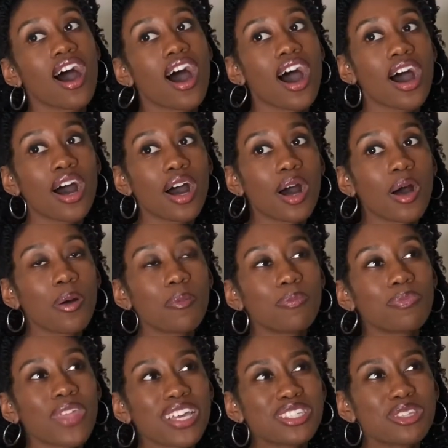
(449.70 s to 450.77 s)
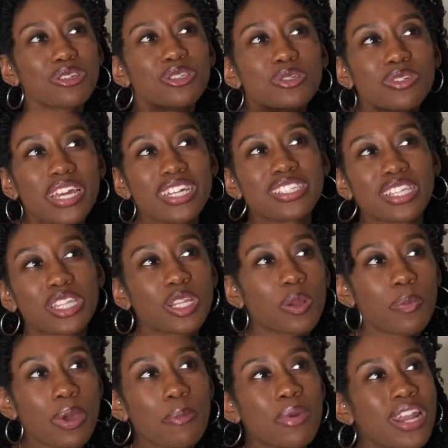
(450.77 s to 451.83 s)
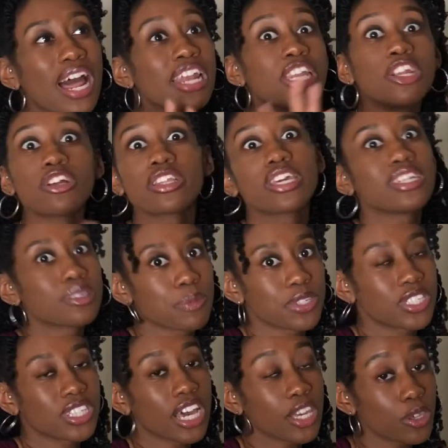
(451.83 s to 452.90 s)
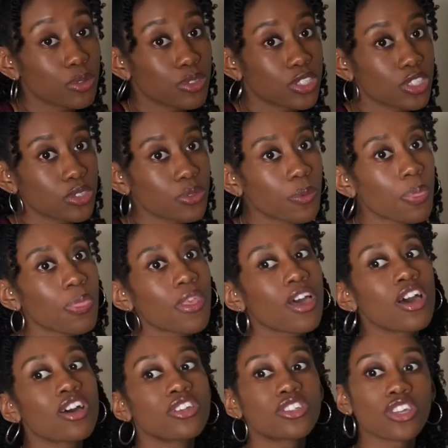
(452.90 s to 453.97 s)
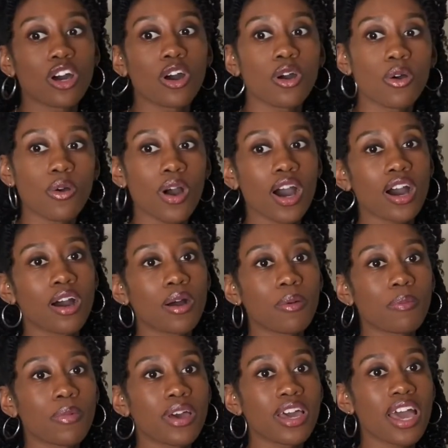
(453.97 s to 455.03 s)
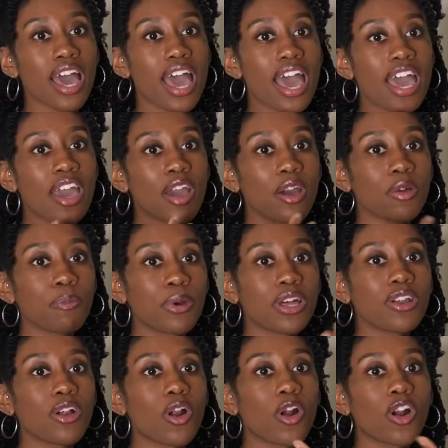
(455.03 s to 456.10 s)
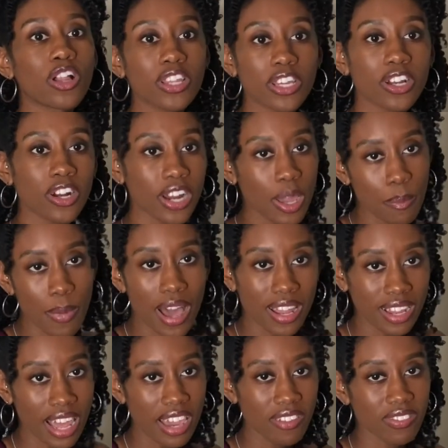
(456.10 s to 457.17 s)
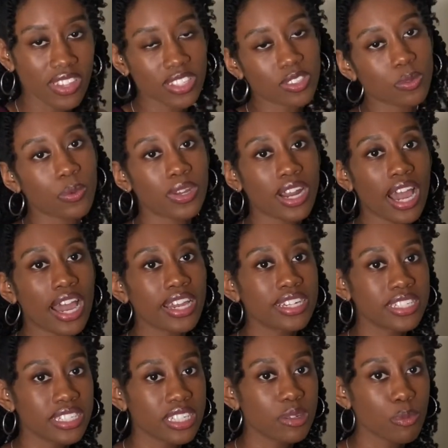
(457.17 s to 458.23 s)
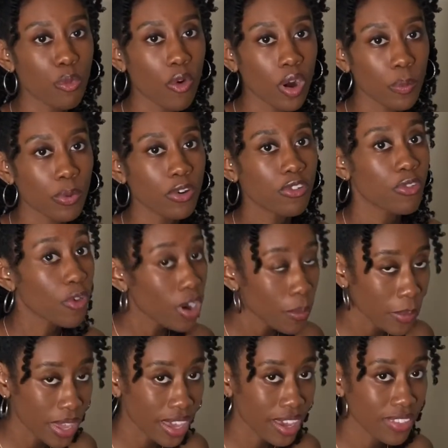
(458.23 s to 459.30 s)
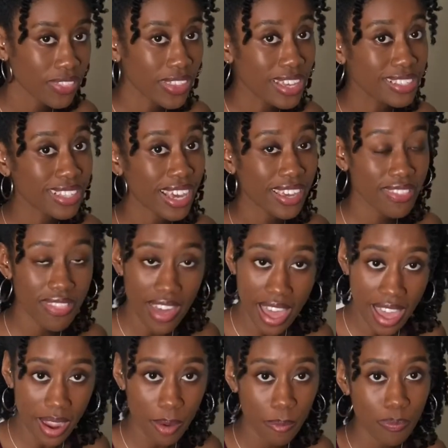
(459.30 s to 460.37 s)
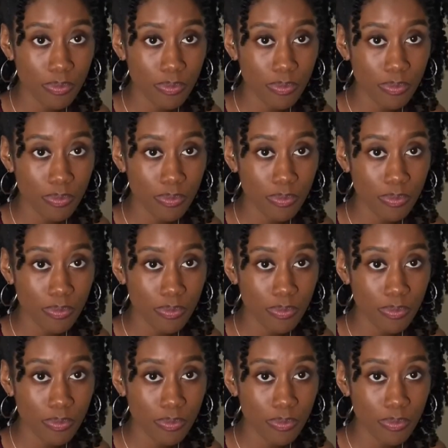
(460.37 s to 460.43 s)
I still do dance a little bit, but not nearly as much as I used to. So, but earlier in my life, that's when I did more performing and things like that.